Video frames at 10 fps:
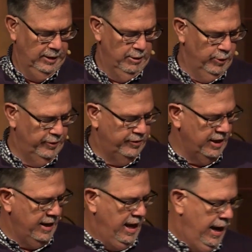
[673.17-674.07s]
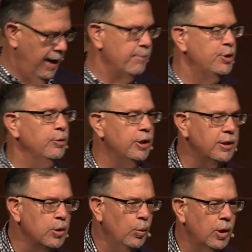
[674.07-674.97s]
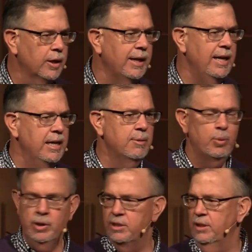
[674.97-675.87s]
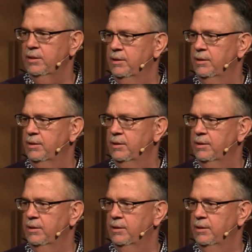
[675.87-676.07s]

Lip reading: Would have said, I'm too good to work in a prison.